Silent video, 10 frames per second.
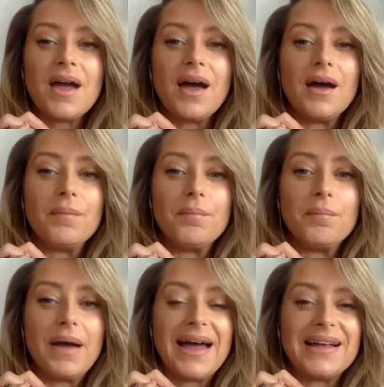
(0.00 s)
um,
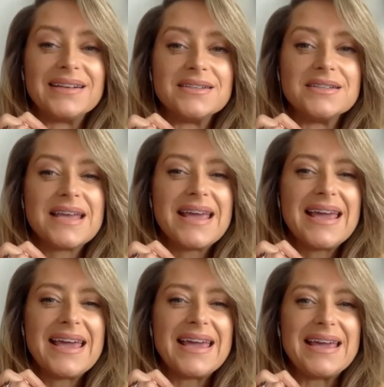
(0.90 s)
and
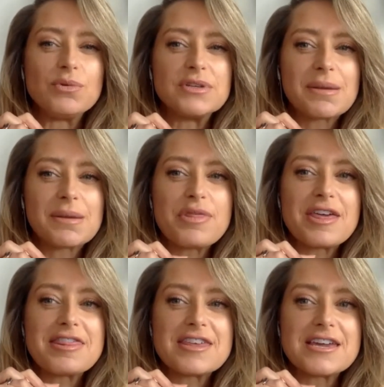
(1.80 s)
it was
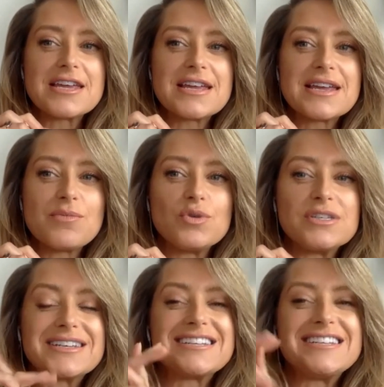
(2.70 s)
something that was
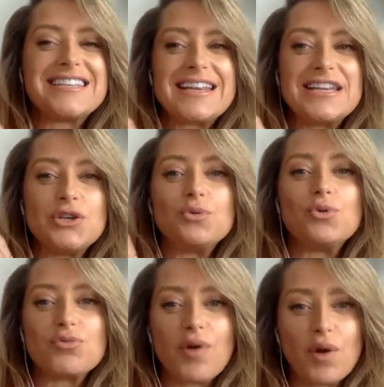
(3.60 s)
a continual
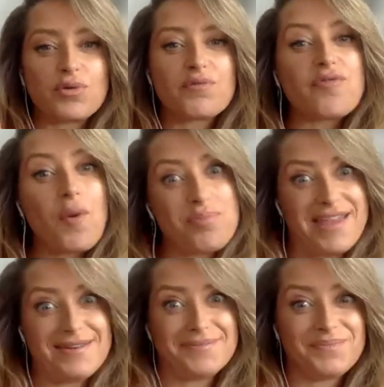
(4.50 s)
growth from
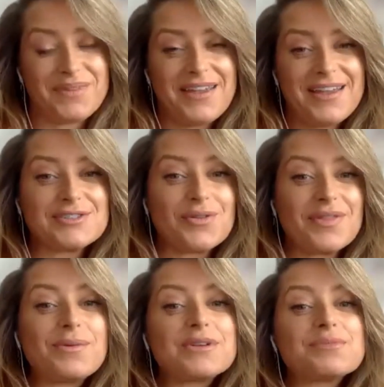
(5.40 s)
them. So
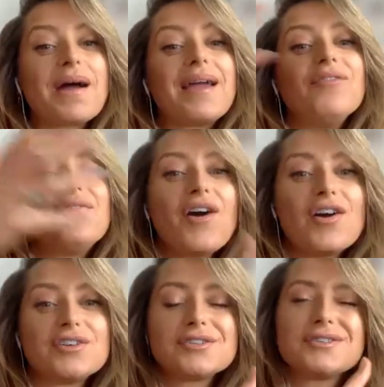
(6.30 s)
that was my
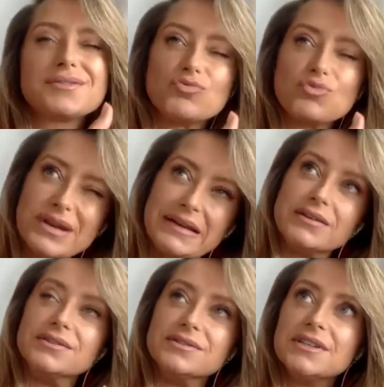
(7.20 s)
first
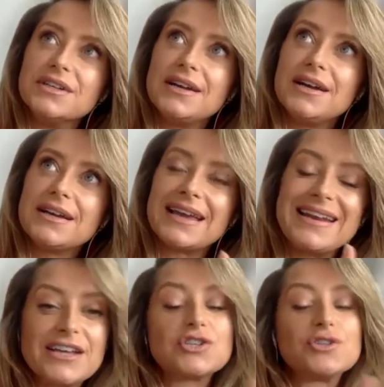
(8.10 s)
real
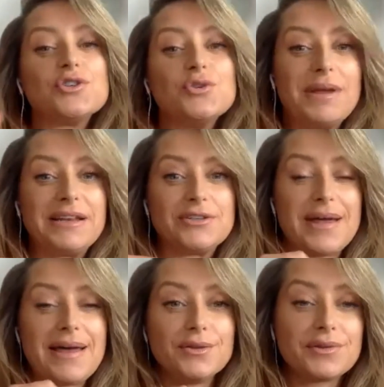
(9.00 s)
connection to mental
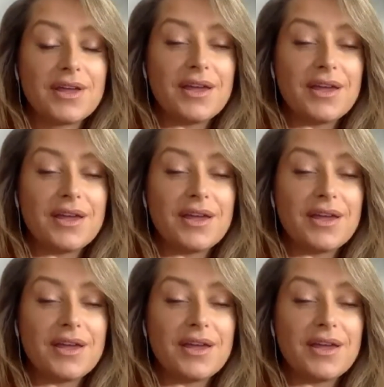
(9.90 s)
health.